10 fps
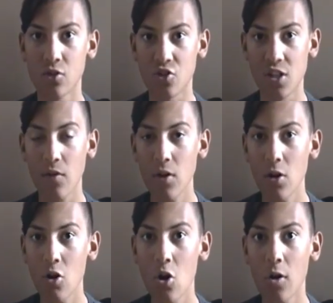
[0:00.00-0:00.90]
or 7
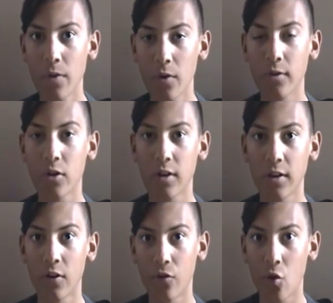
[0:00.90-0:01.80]
through
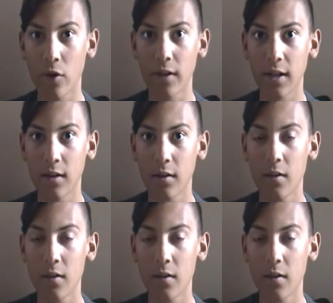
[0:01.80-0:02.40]
13 or 14.